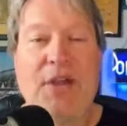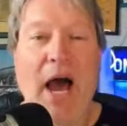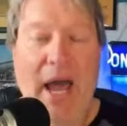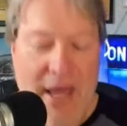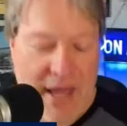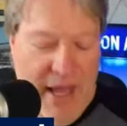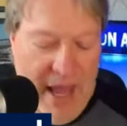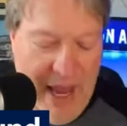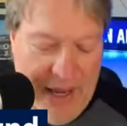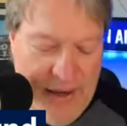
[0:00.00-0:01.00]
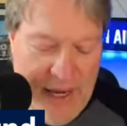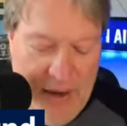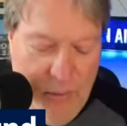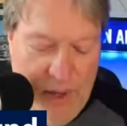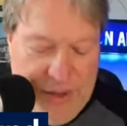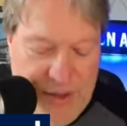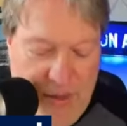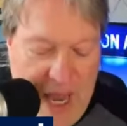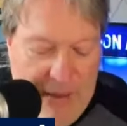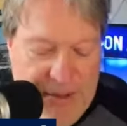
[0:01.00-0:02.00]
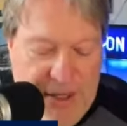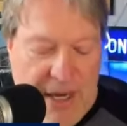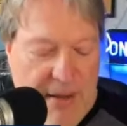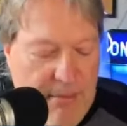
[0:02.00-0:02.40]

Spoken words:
guy and win some games.